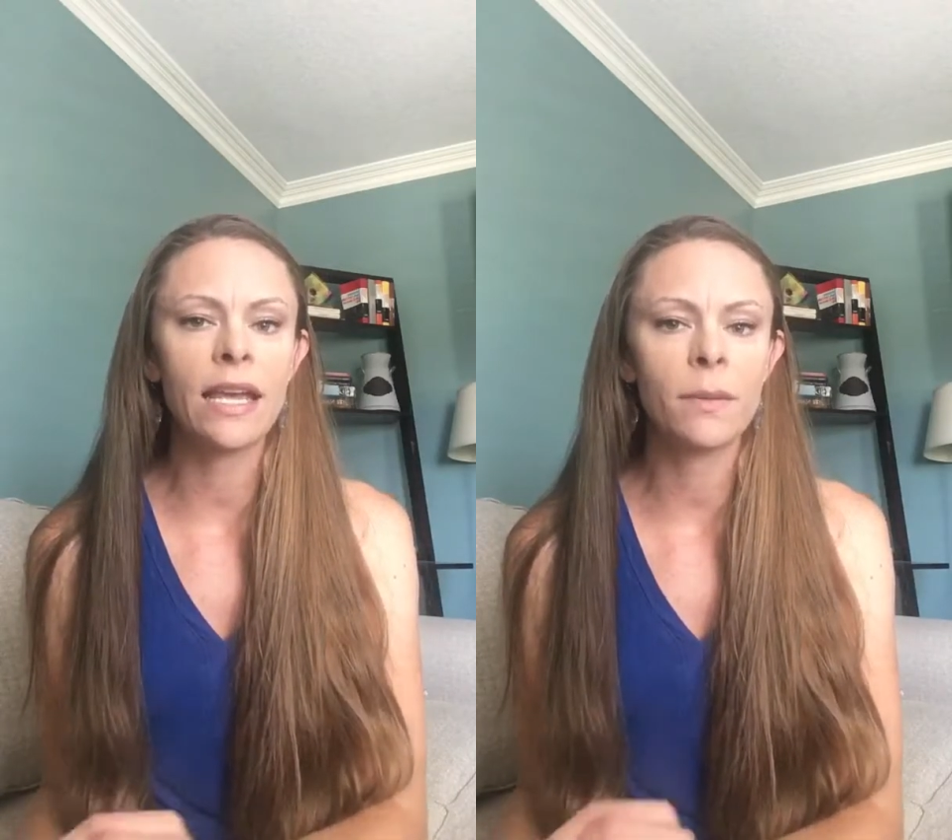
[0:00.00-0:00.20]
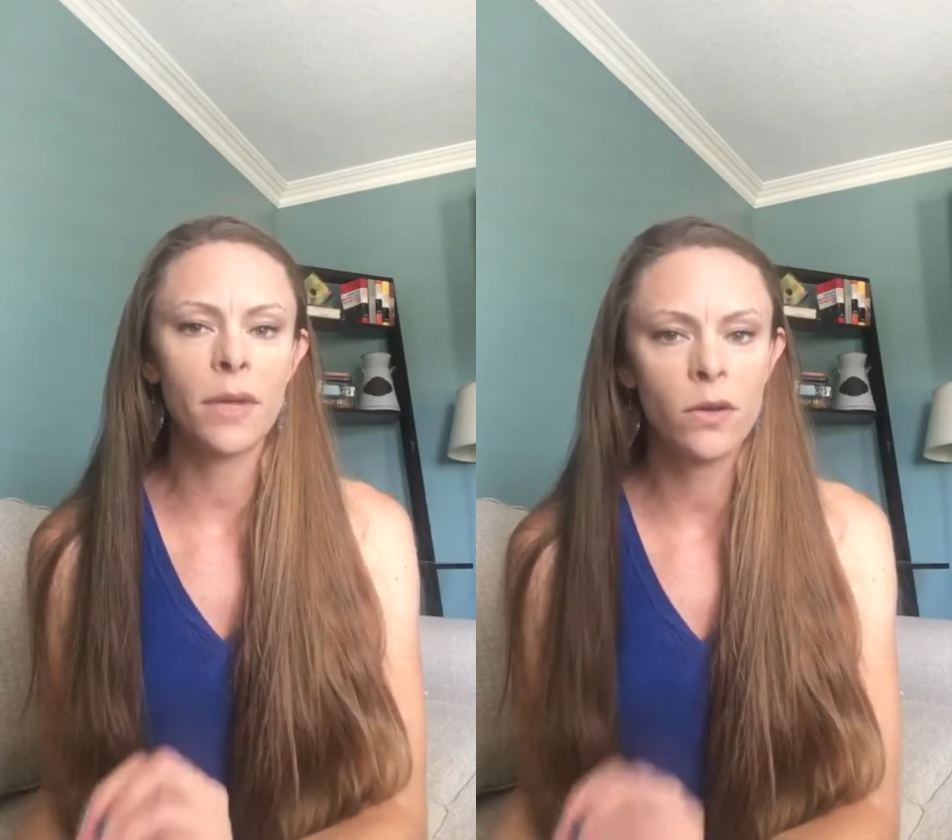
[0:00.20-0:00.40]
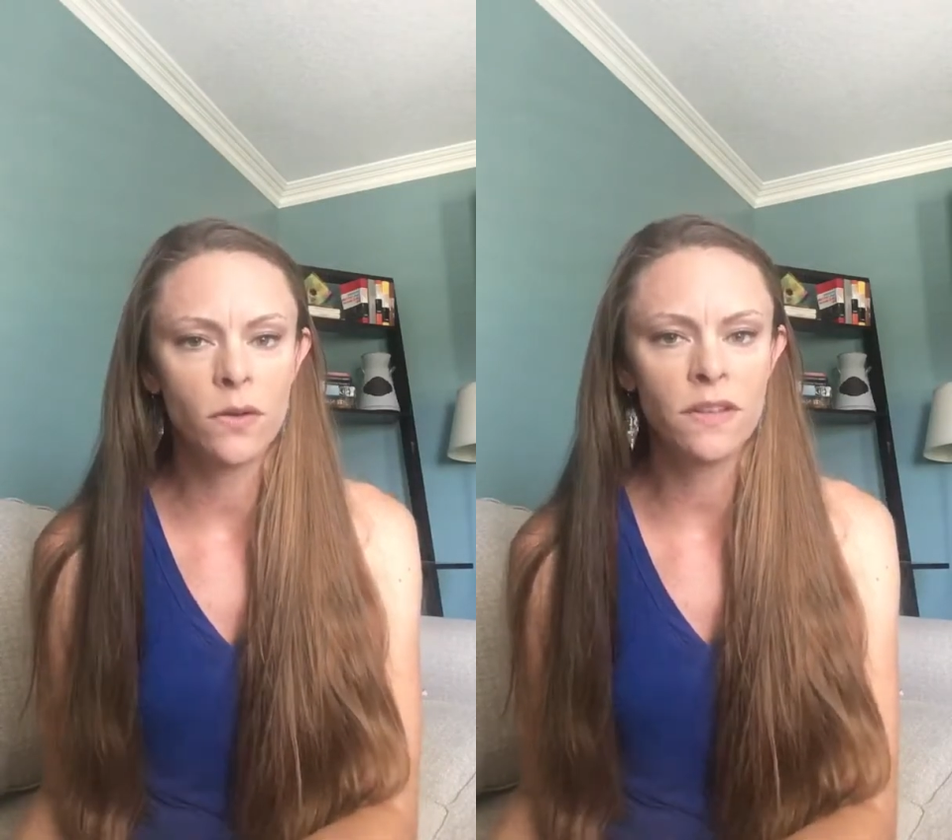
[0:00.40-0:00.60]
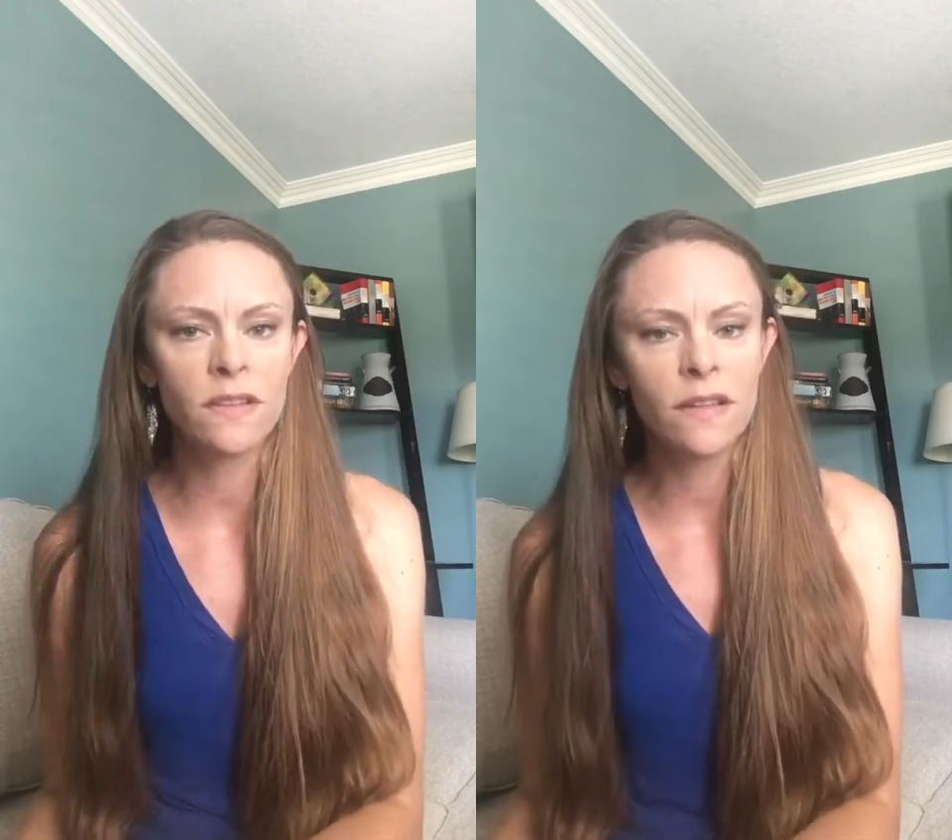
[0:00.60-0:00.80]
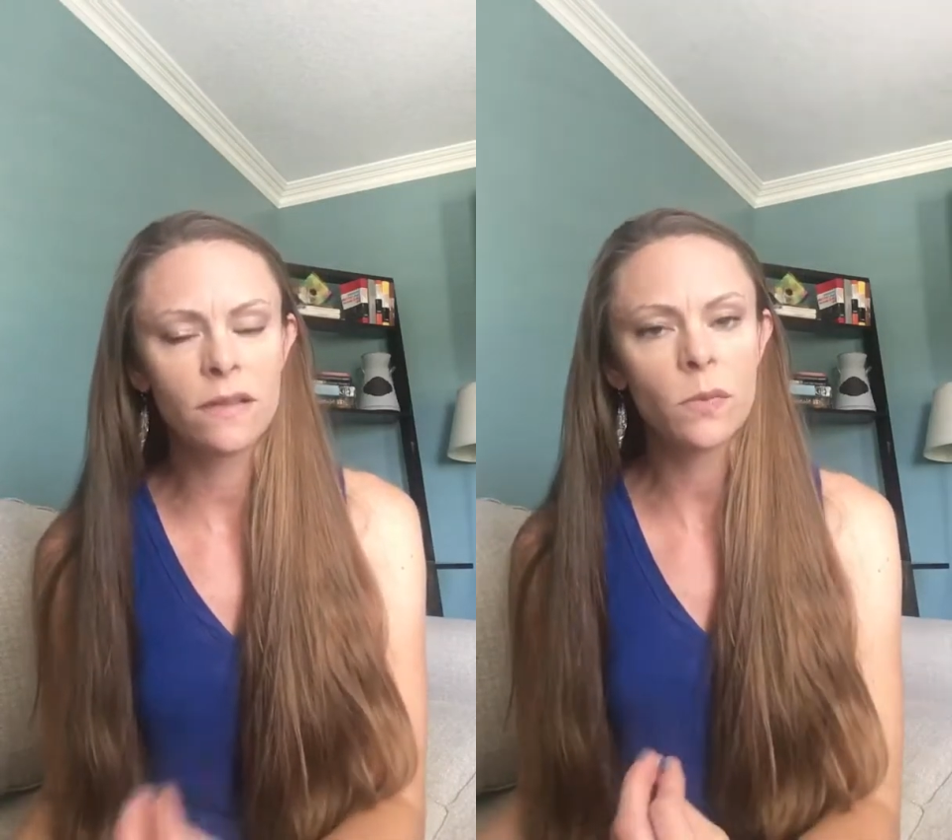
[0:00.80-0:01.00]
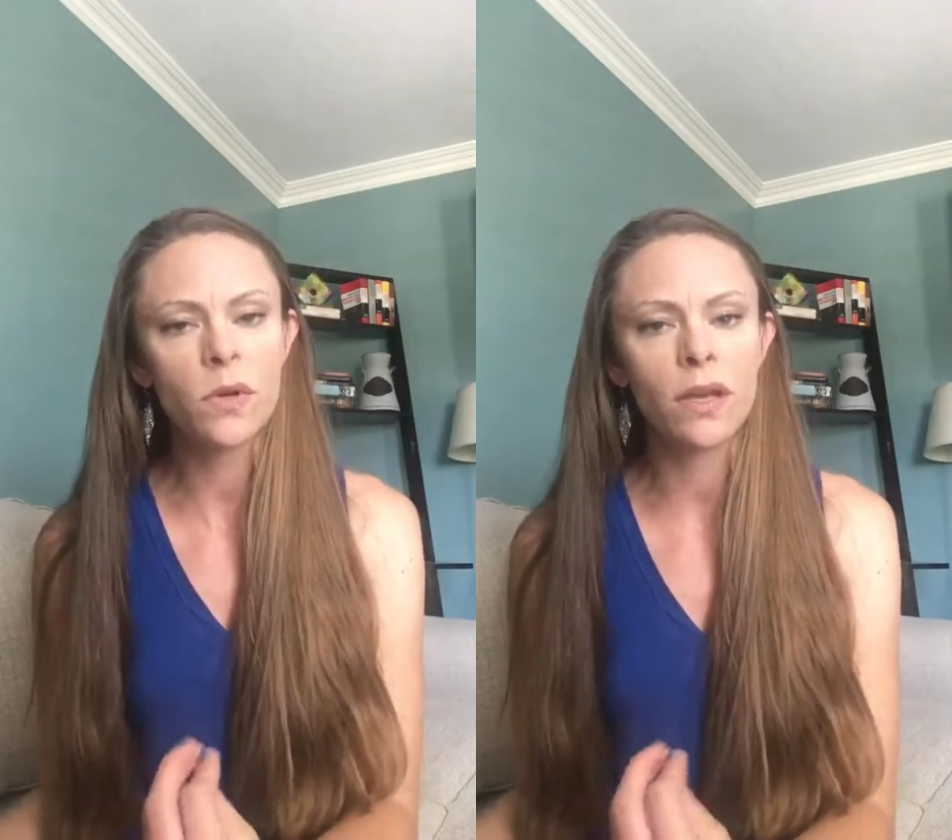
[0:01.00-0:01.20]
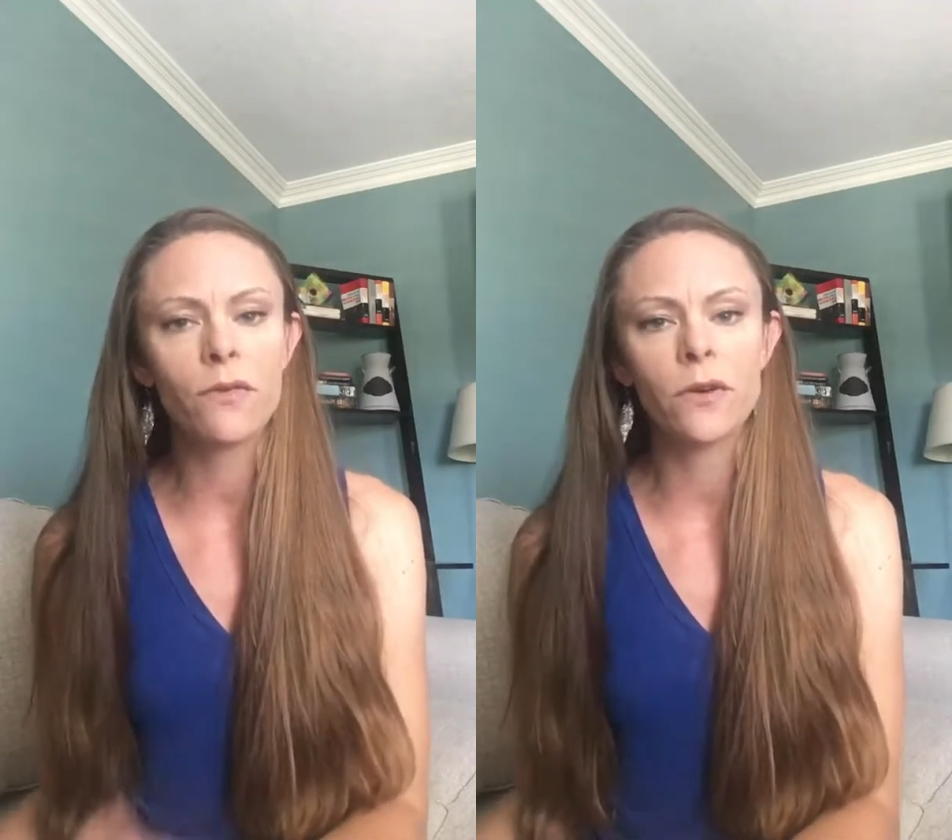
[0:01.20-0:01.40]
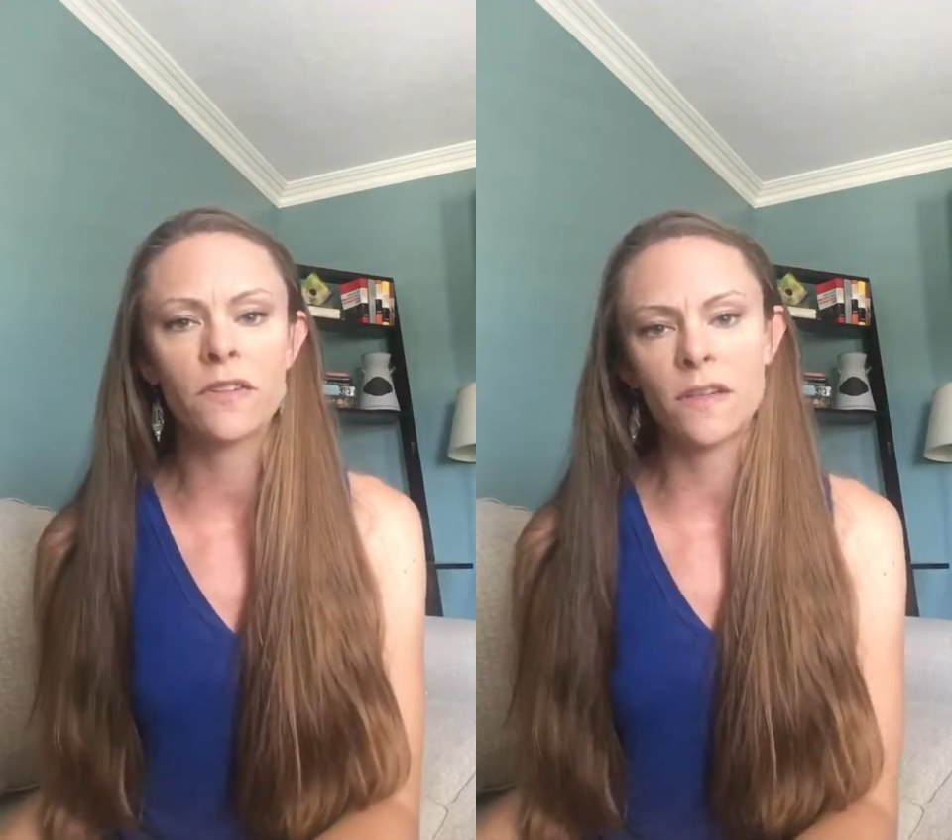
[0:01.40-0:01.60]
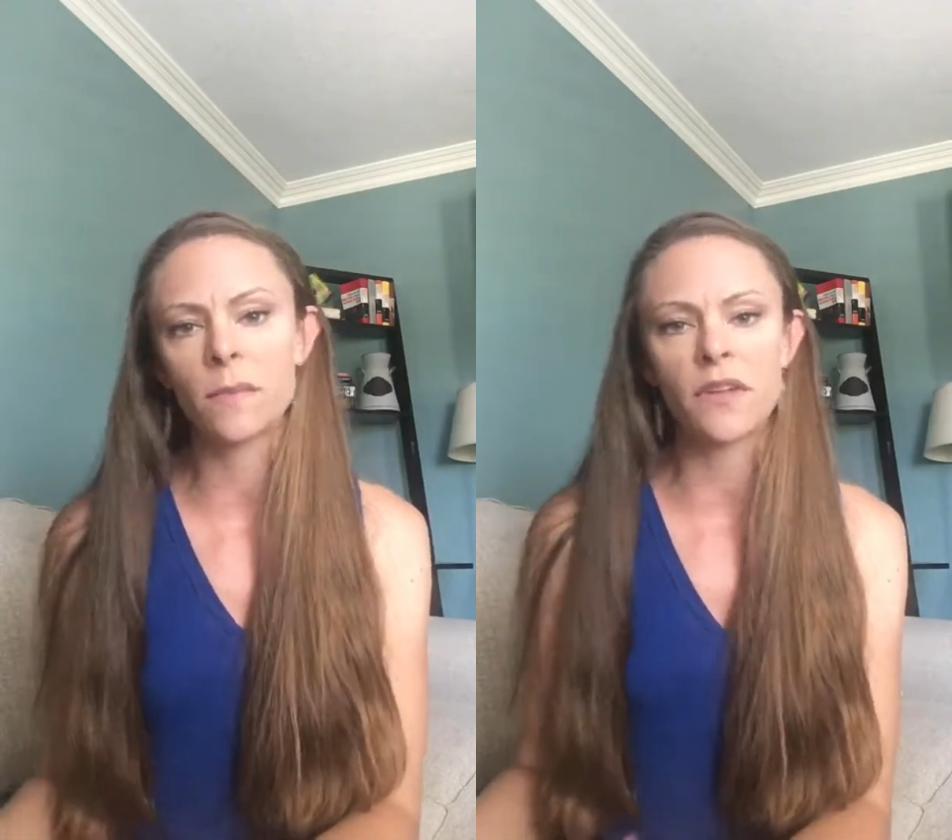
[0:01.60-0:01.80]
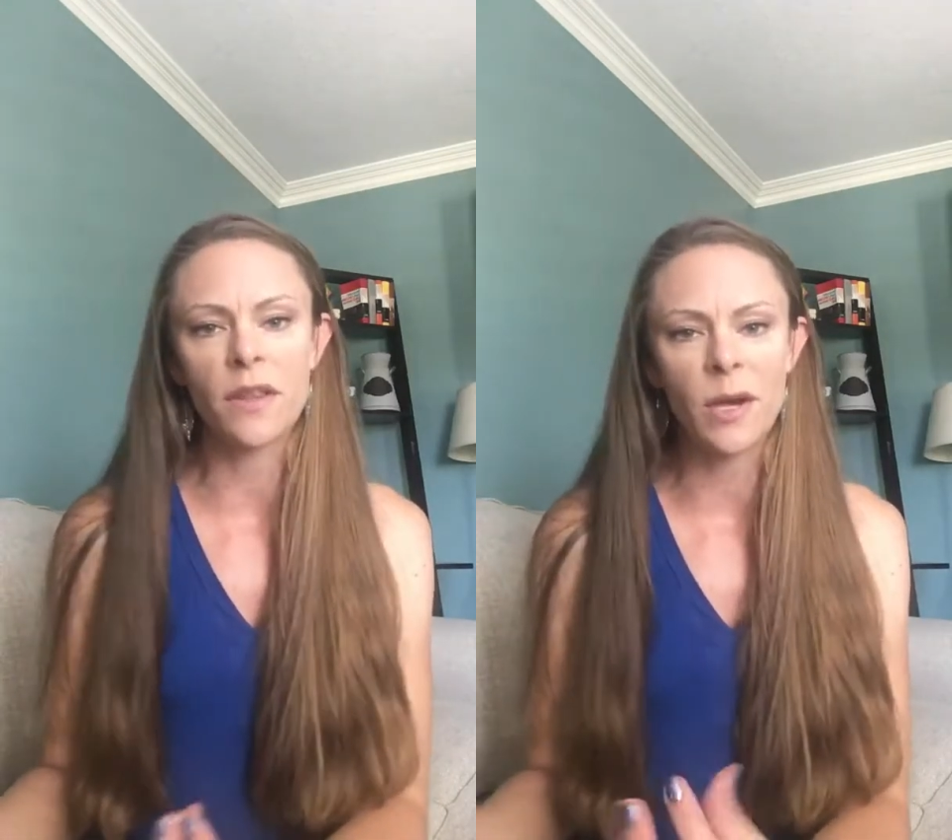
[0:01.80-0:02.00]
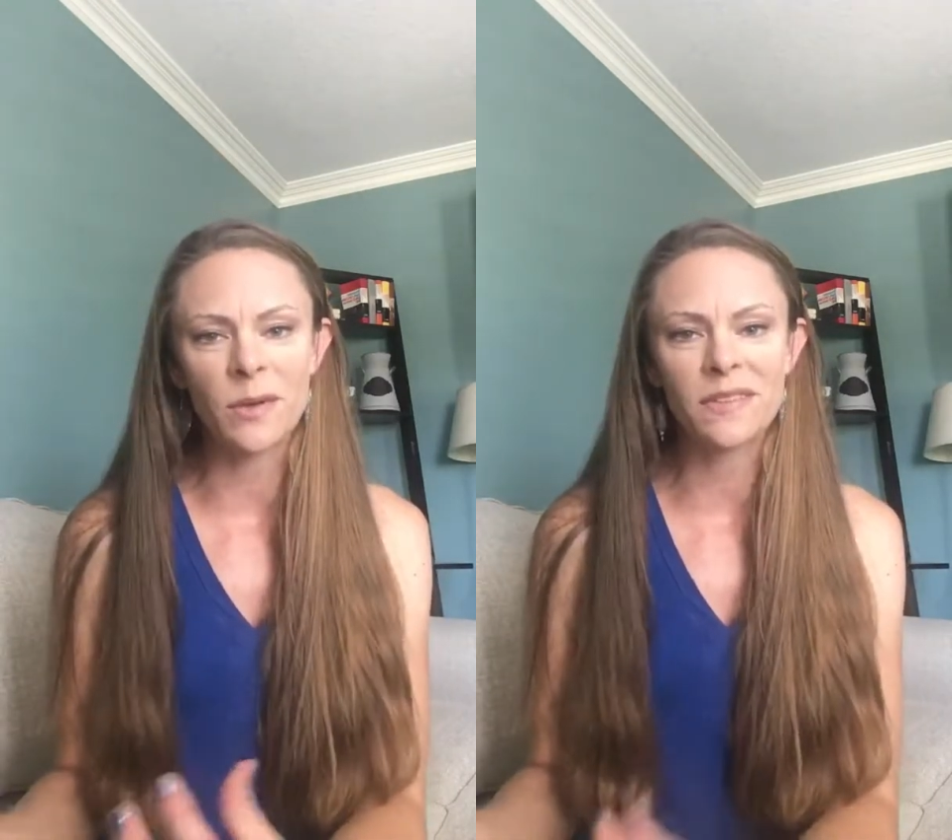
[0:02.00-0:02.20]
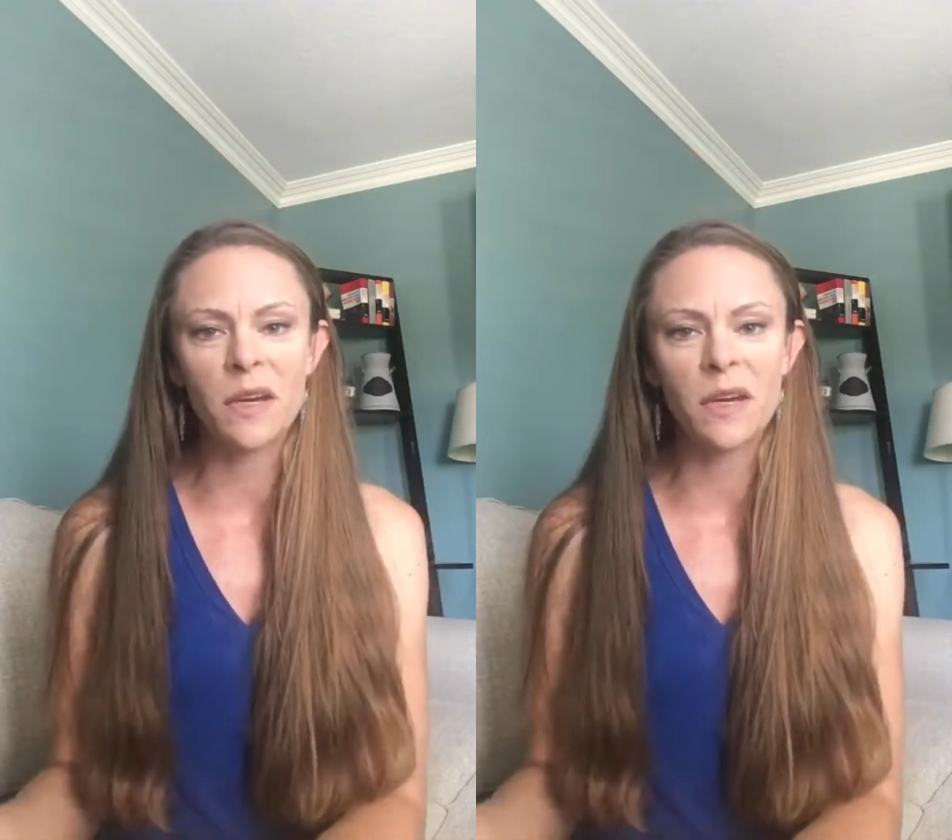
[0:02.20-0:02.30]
and my hostesses will get first dibs on those.